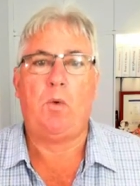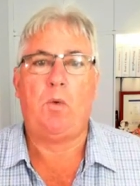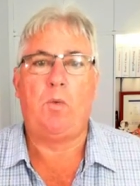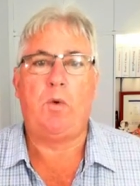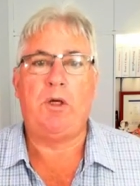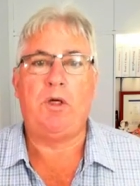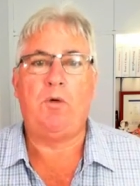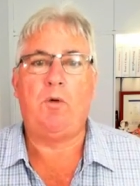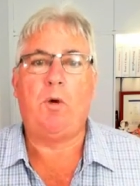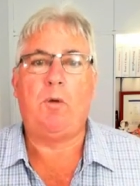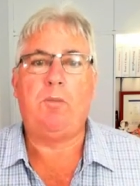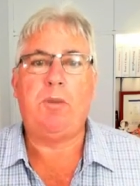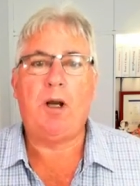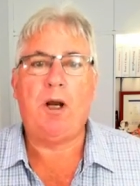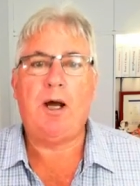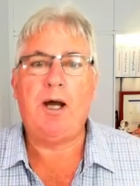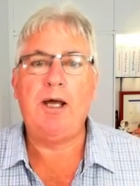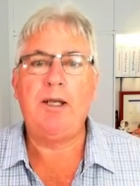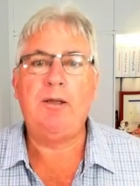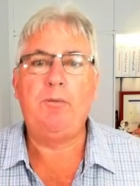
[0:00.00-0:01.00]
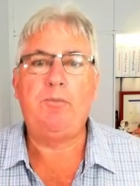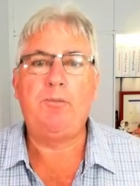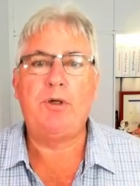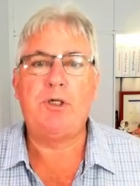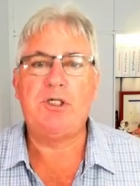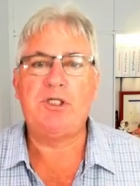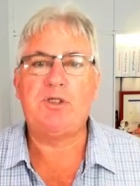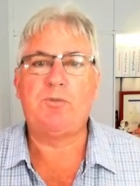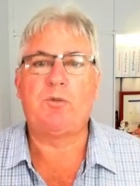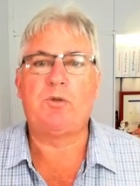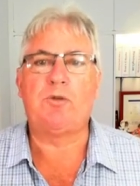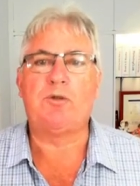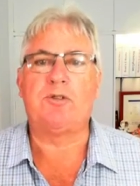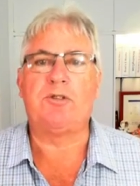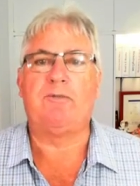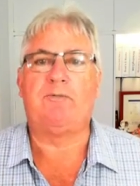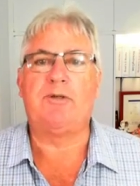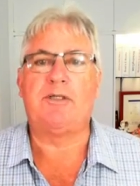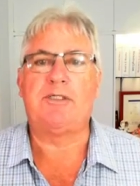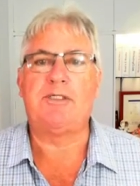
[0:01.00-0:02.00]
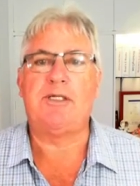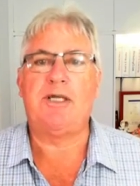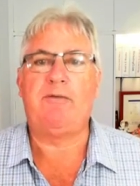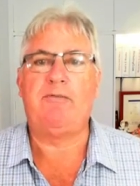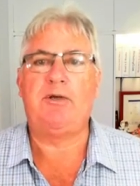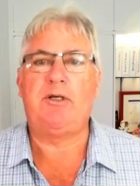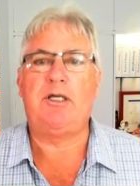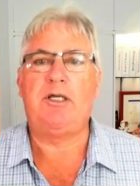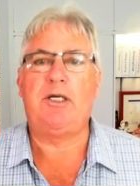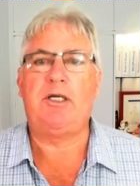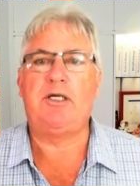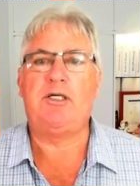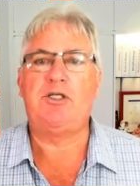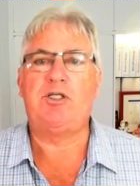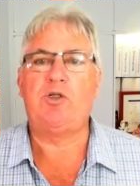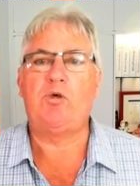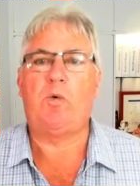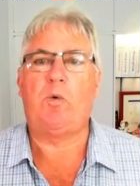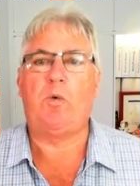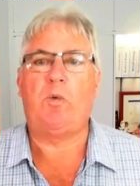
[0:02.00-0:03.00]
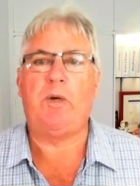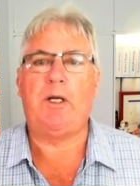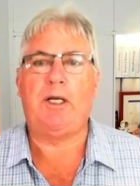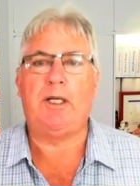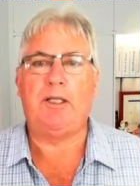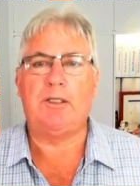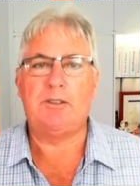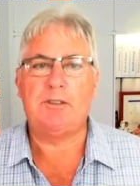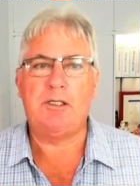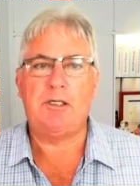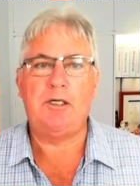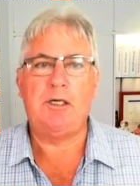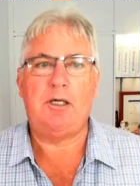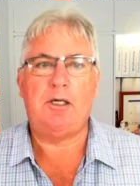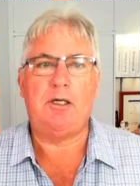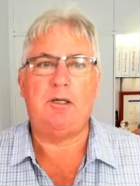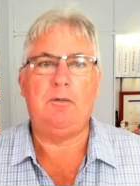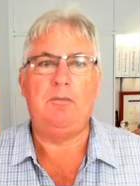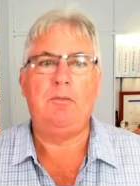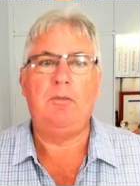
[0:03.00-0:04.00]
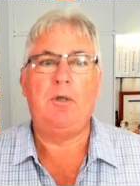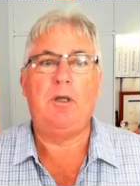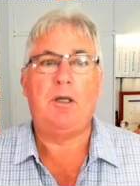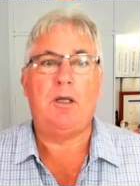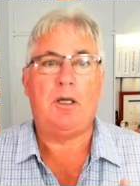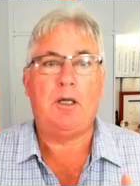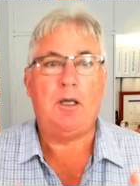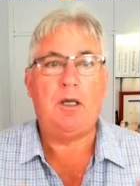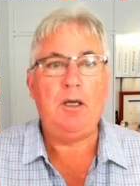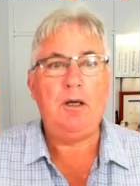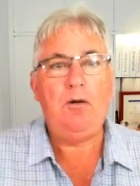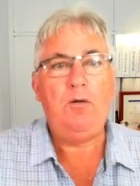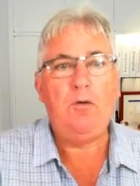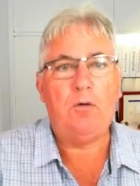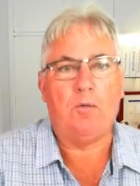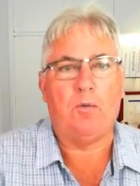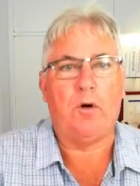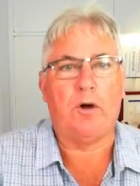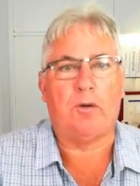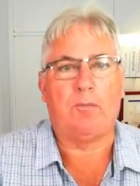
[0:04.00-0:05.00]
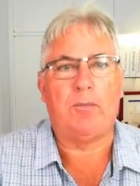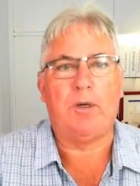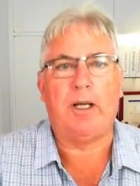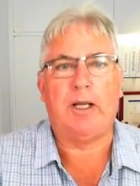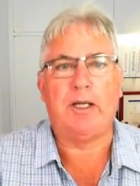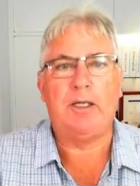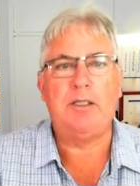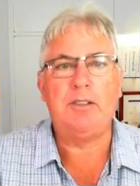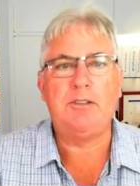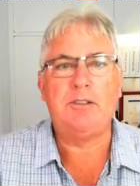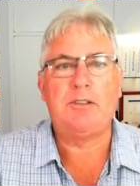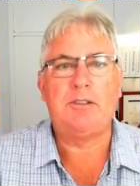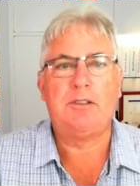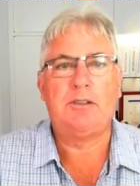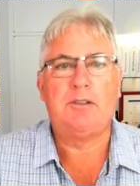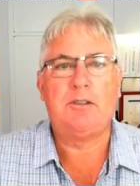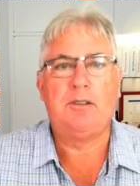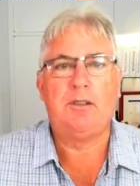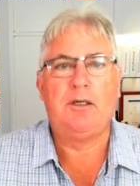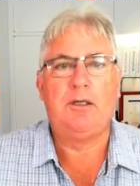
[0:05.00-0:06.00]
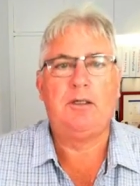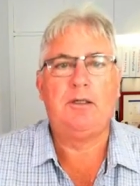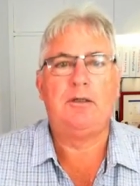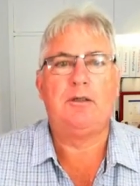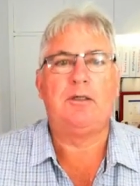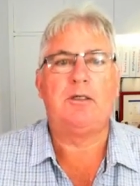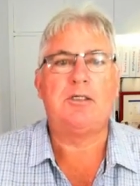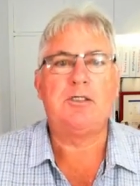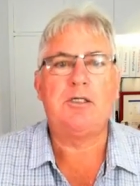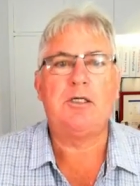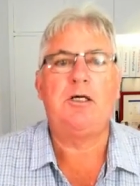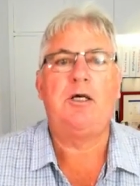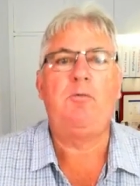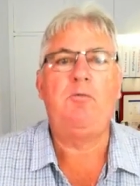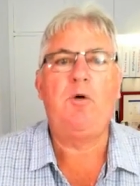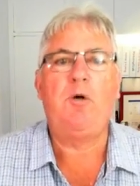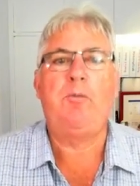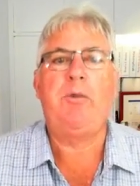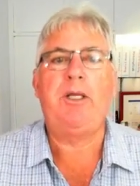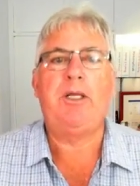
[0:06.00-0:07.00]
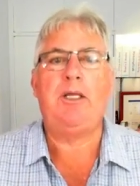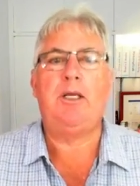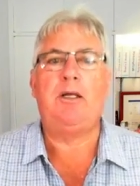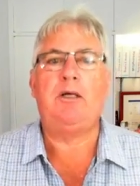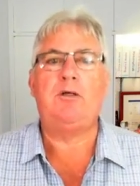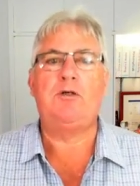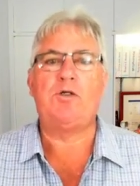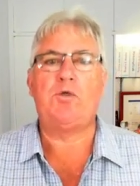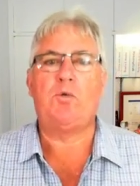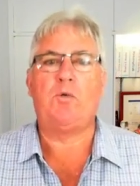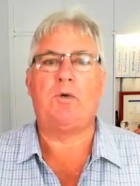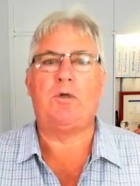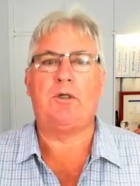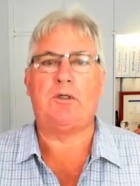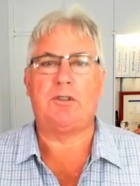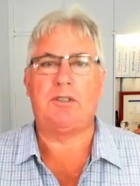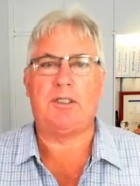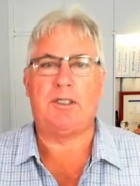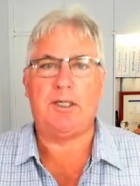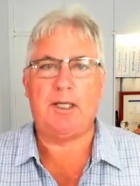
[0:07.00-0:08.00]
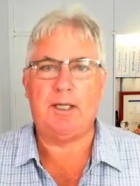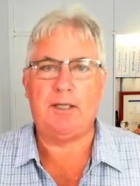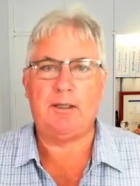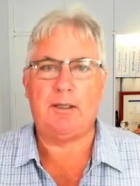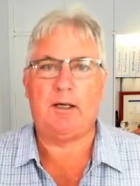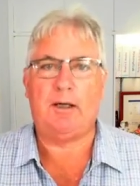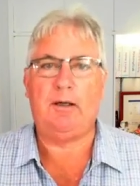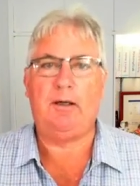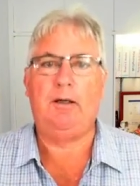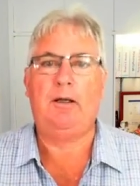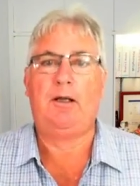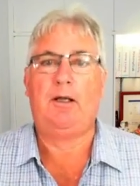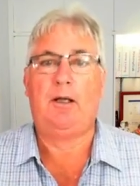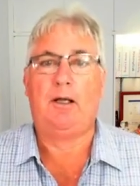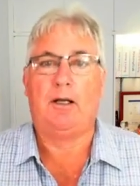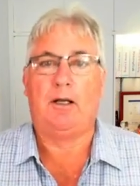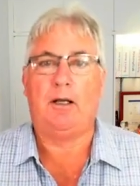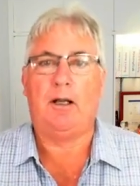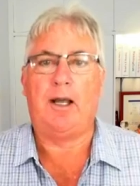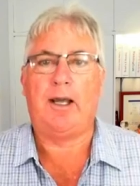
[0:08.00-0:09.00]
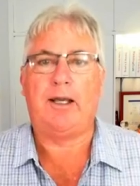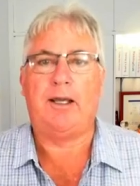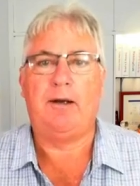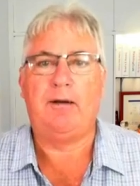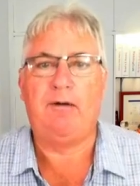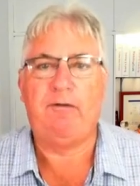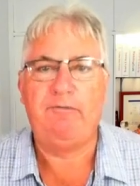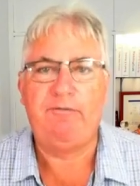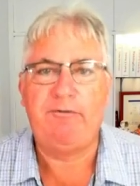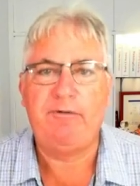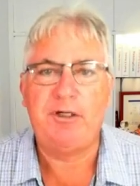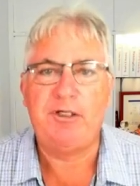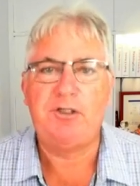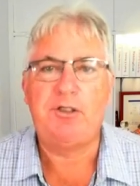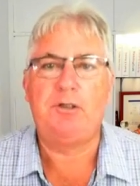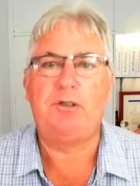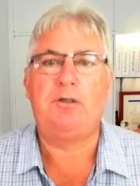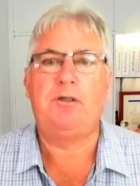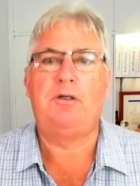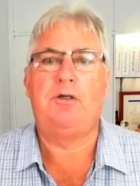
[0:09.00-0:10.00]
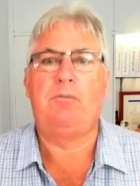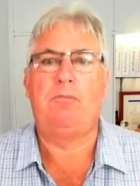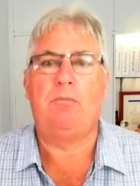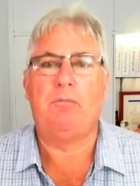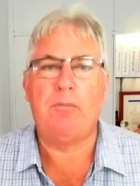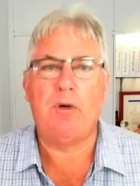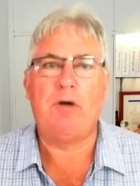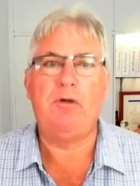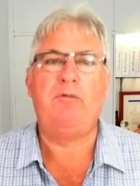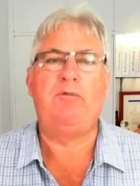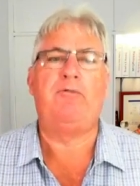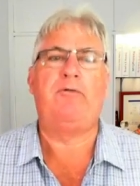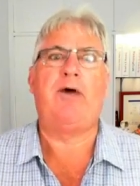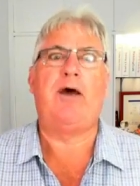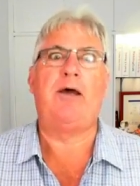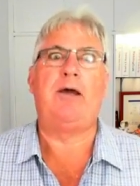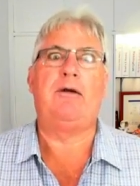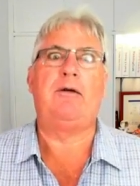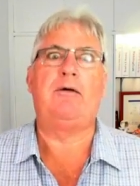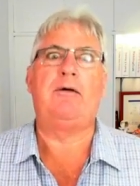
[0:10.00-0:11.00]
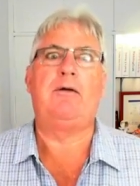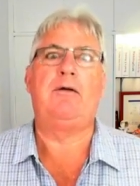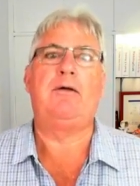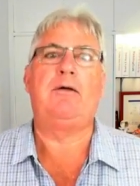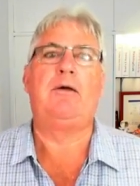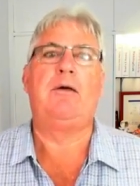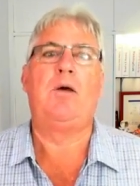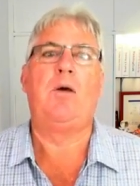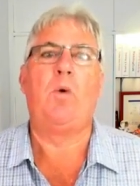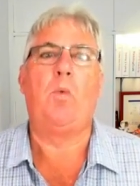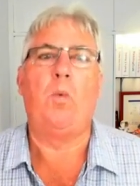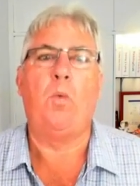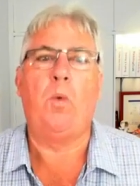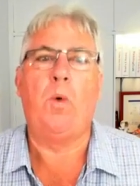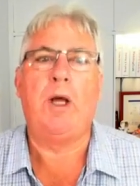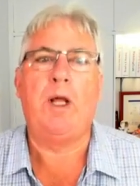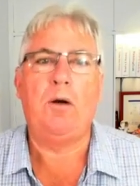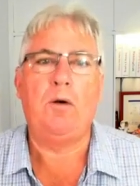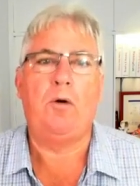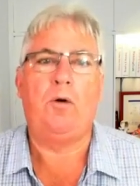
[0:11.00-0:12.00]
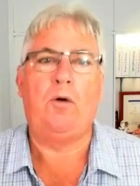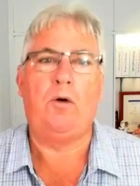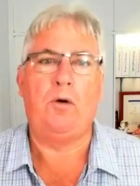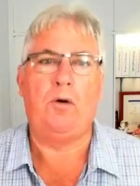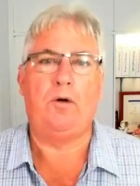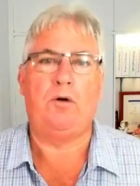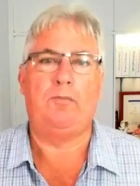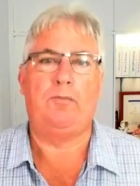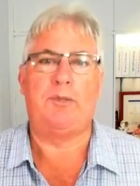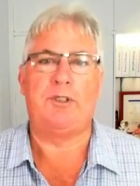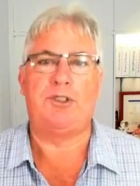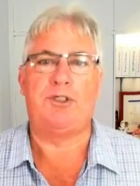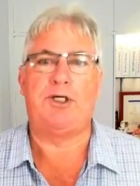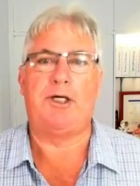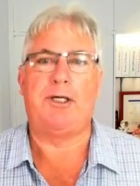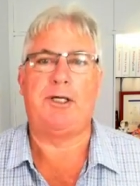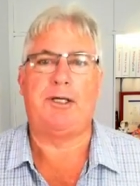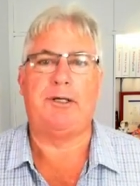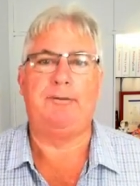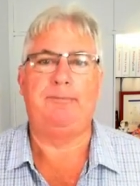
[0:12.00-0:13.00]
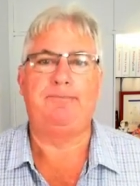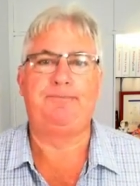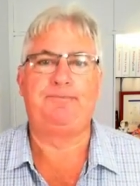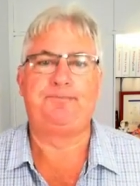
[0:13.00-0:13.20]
When you apply the principles of the seven keys to a winning team in your workplace, the team will begin to work together like an efficient, motivated, well oiled machine.